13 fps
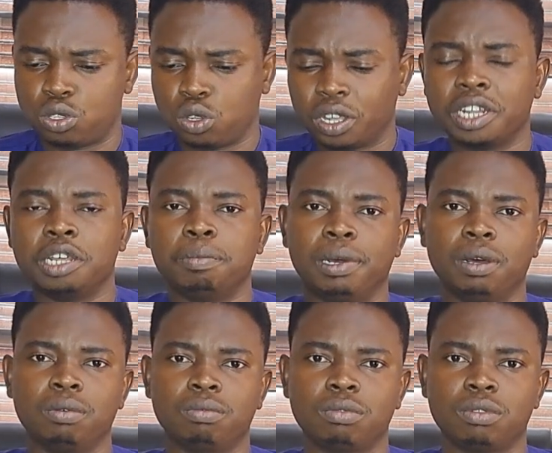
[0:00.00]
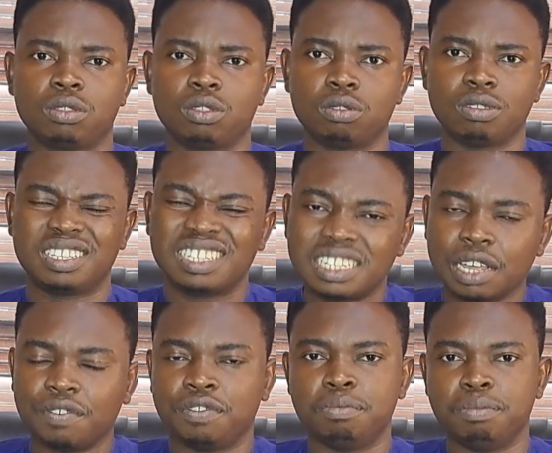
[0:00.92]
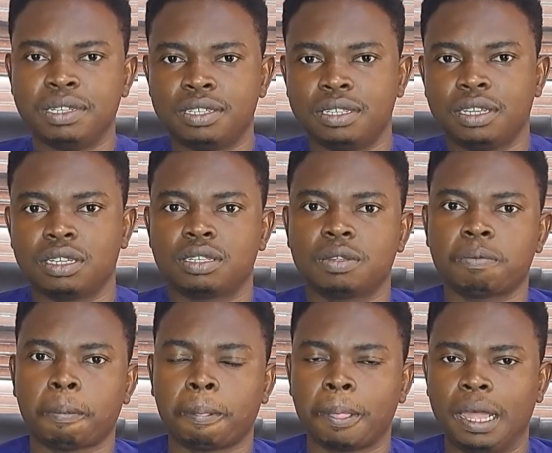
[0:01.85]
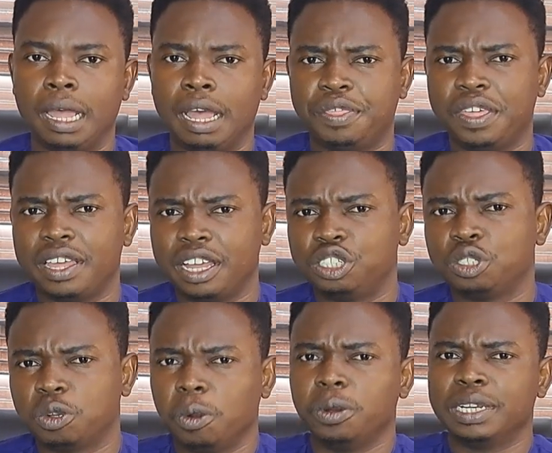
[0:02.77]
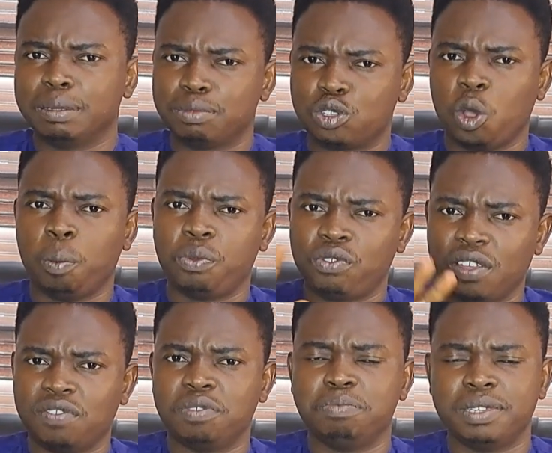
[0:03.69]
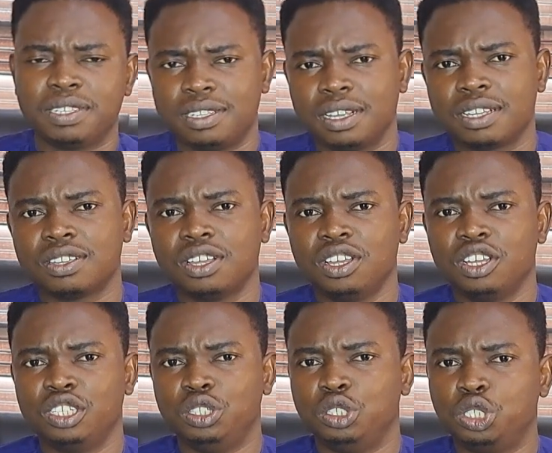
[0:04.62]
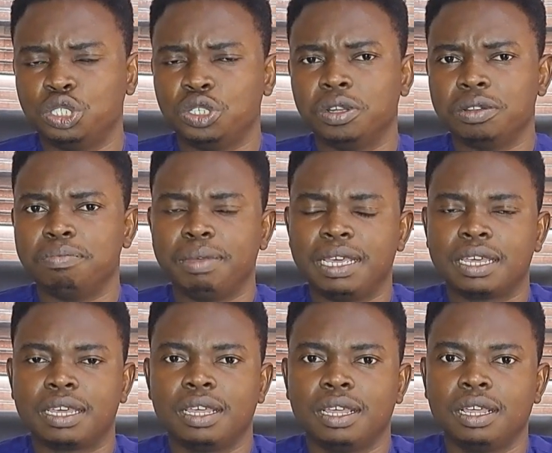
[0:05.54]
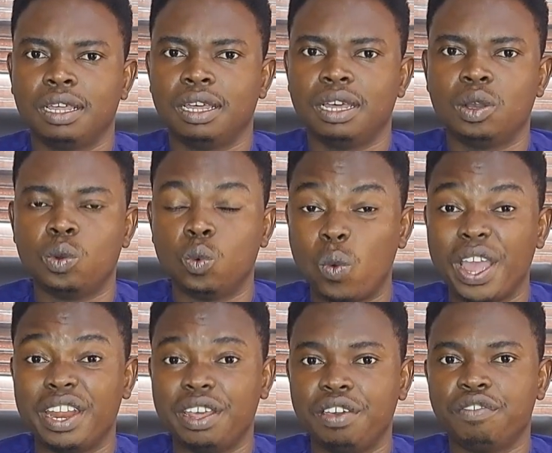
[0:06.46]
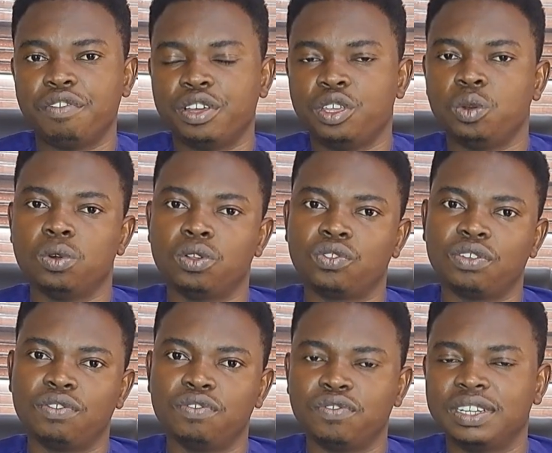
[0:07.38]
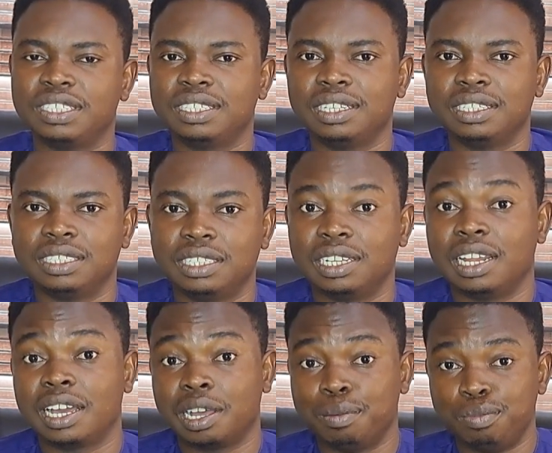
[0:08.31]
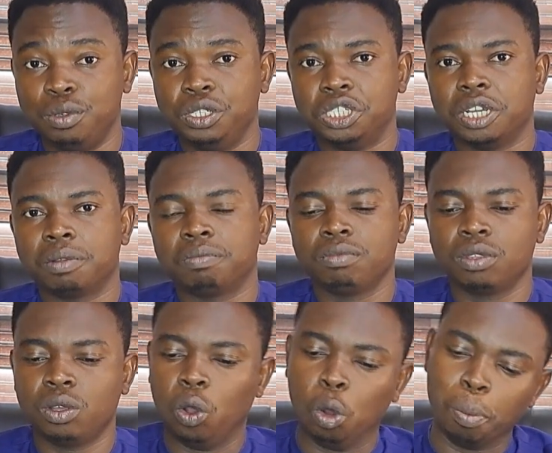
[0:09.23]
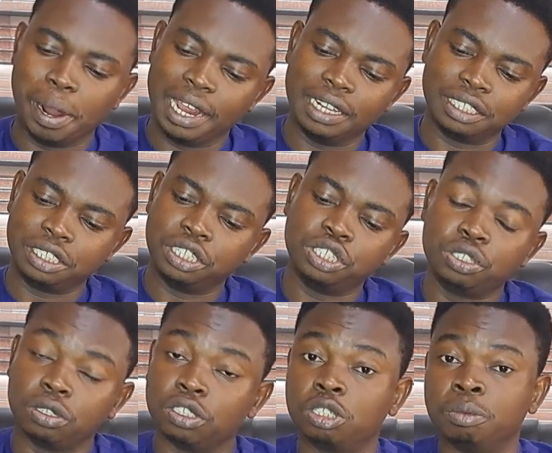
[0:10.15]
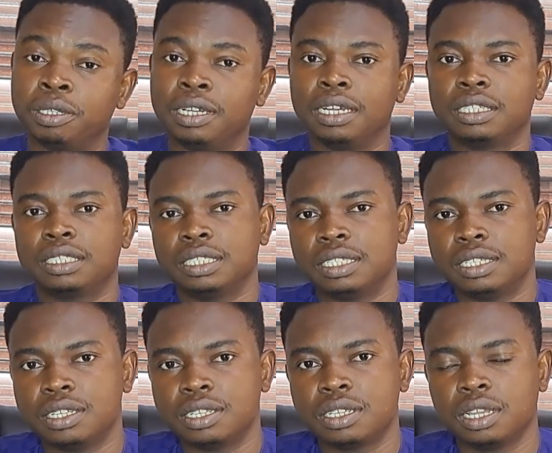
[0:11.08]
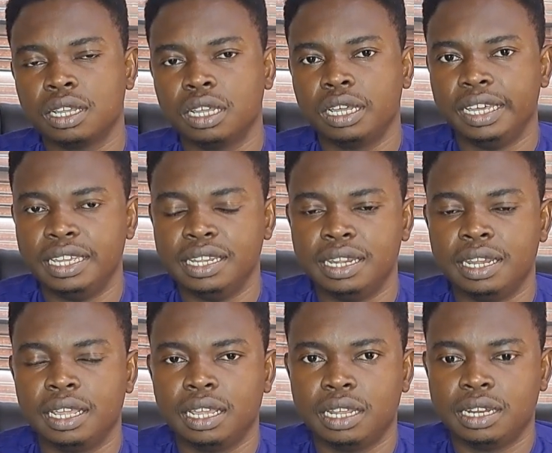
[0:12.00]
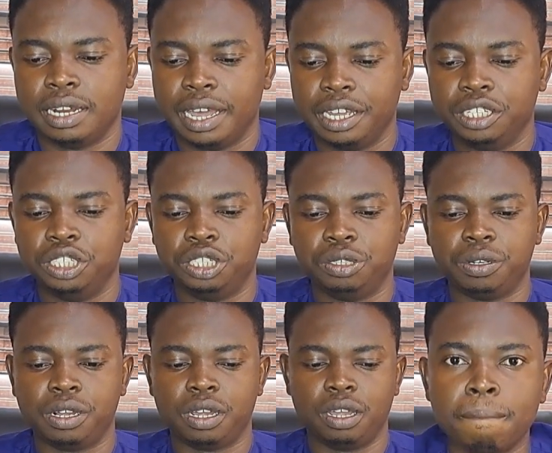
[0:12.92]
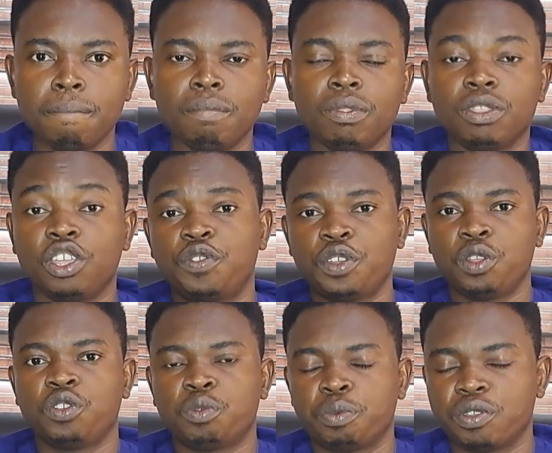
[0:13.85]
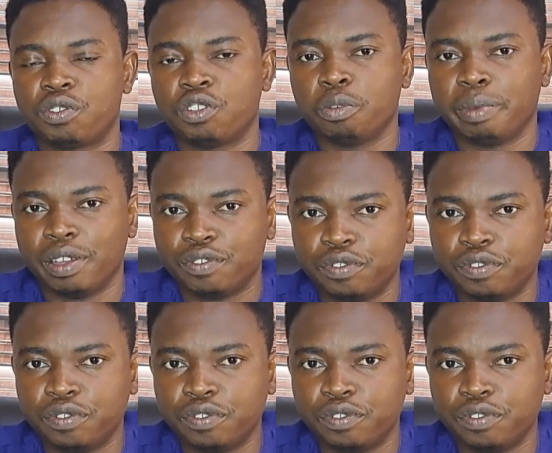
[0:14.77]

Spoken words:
talking about 7 mistakes. I think I should call them top 7 mistakes you should not make whenever you want to invest in a city like Abuja, or by extension some other cities in Nigeria. This video is brought to you by